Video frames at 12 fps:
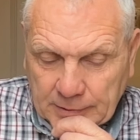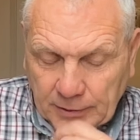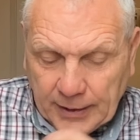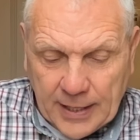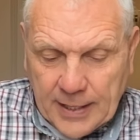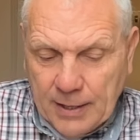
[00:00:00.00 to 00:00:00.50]
I'm
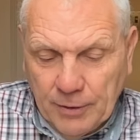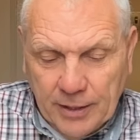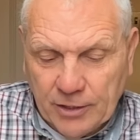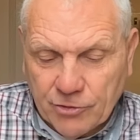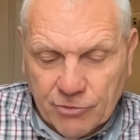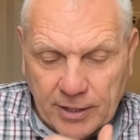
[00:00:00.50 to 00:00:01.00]
getting here with
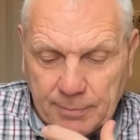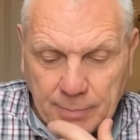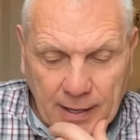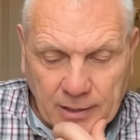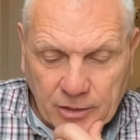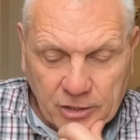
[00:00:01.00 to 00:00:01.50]
these three
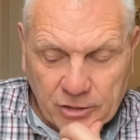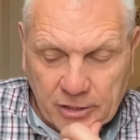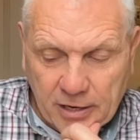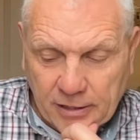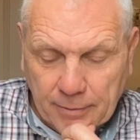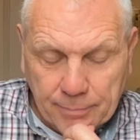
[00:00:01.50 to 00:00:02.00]
pages.
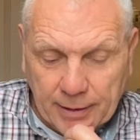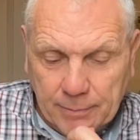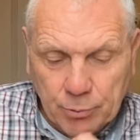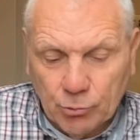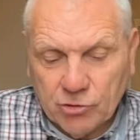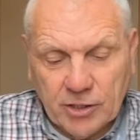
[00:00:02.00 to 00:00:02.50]
Yeah, your
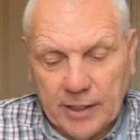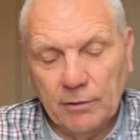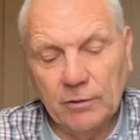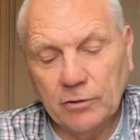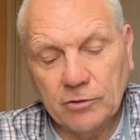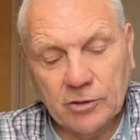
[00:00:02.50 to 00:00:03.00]
people
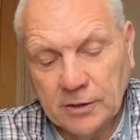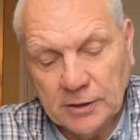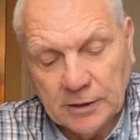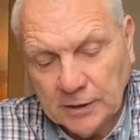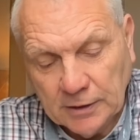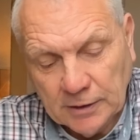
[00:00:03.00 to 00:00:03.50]
skills.
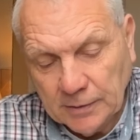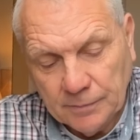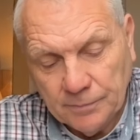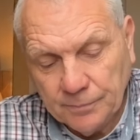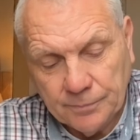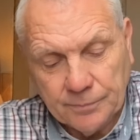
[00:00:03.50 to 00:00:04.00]

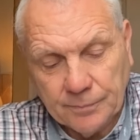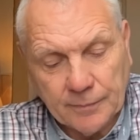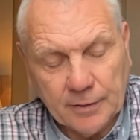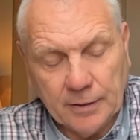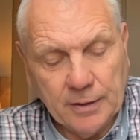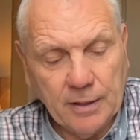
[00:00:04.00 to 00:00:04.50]

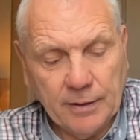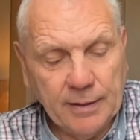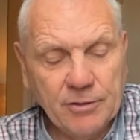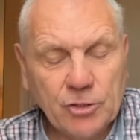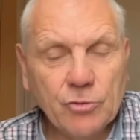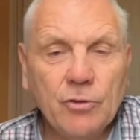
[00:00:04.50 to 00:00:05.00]
You know,
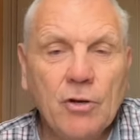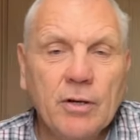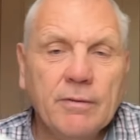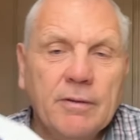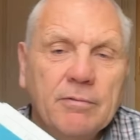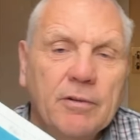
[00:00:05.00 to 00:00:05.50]
giving some kind
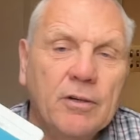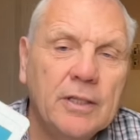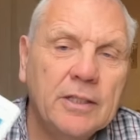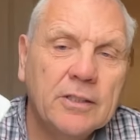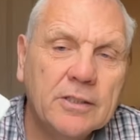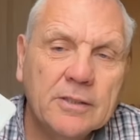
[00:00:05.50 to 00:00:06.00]
of
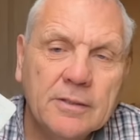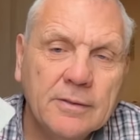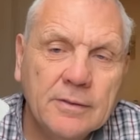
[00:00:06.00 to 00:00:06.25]
advice.